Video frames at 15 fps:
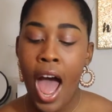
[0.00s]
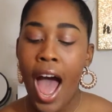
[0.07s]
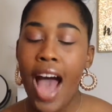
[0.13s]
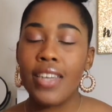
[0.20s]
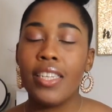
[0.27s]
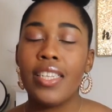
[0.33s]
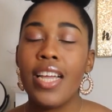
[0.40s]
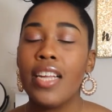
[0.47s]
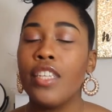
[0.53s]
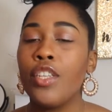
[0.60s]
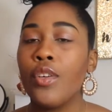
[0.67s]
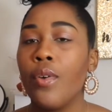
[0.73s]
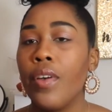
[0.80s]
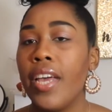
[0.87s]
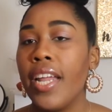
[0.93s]
I decided
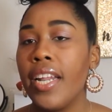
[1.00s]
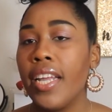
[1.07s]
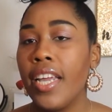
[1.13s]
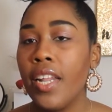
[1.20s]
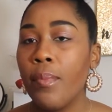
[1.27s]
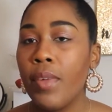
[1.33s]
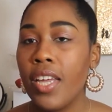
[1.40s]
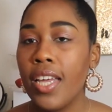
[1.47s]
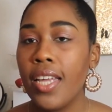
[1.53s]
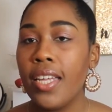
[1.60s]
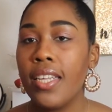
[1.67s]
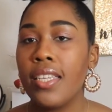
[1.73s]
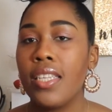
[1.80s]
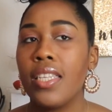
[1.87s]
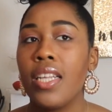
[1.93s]
to go ahead and get it
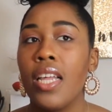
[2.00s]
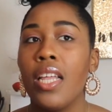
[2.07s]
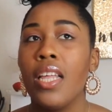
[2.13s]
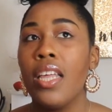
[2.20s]
because